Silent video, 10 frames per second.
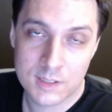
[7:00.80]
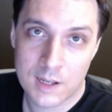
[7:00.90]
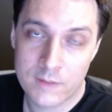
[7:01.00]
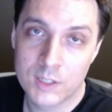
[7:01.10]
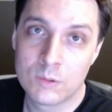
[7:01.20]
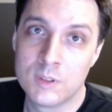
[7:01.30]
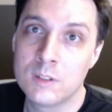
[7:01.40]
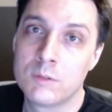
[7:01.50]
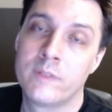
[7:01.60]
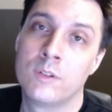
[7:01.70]
having to
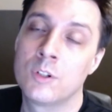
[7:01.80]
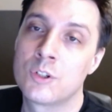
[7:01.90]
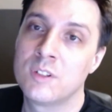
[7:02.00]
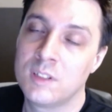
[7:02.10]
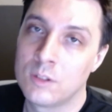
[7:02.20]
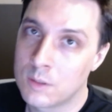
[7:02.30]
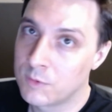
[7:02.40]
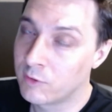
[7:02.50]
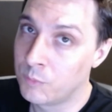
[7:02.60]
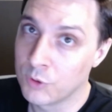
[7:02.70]
deal with, not just in
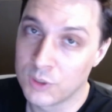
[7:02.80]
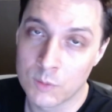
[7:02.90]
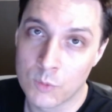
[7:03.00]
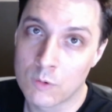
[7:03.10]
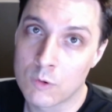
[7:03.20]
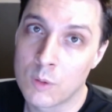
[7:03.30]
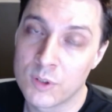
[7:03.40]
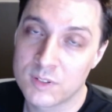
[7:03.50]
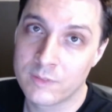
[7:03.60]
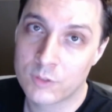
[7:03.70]
terms of building more
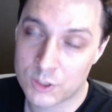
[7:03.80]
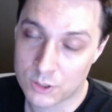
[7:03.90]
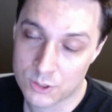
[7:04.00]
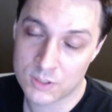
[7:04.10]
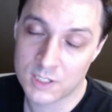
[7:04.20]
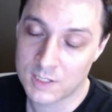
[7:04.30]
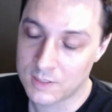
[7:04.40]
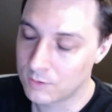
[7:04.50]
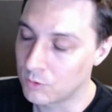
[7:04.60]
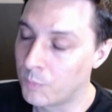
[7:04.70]
robust infrastructure that
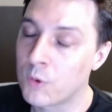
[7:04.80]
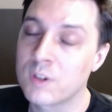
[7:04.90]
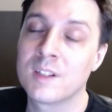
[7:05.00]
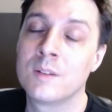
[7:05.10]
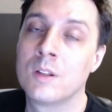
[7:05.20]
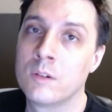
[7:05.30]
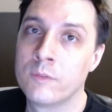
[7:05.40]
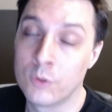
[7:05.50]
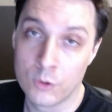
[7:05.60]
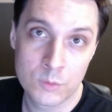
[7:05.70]
can support that
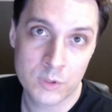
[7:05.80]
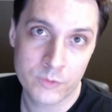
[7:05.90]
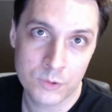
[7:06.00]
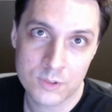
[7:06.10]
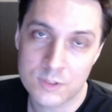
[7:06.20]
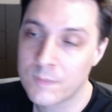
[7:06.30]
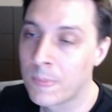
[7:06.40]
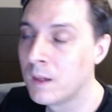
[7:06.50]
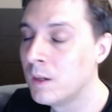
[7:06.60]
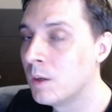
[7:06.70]
volume of users,
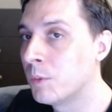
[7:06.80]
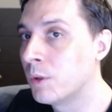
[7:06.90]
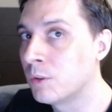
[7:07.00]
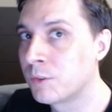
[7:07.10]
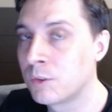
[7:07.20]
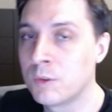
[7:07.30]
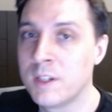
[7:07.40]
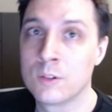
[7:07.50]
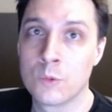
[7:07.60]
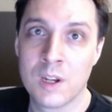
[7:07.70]
but also
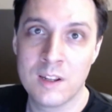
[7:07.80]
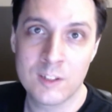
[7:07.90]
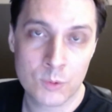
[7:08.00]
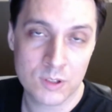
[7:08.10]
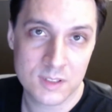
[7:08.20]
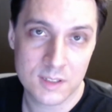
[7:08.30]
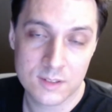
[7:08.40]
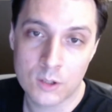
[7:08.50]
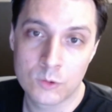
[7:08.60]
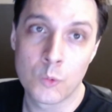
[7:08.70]
in the release process,
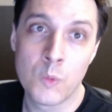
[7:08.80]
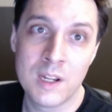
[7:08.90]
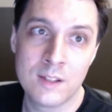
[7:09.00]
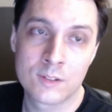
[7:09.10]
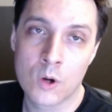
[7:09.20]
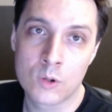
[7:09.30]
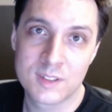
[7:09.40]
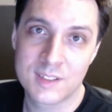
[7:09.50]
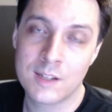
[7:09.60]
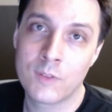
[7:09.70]
how to release code
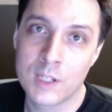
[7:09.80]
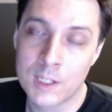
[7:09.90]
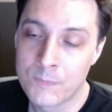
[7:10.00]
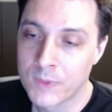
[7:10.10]
safely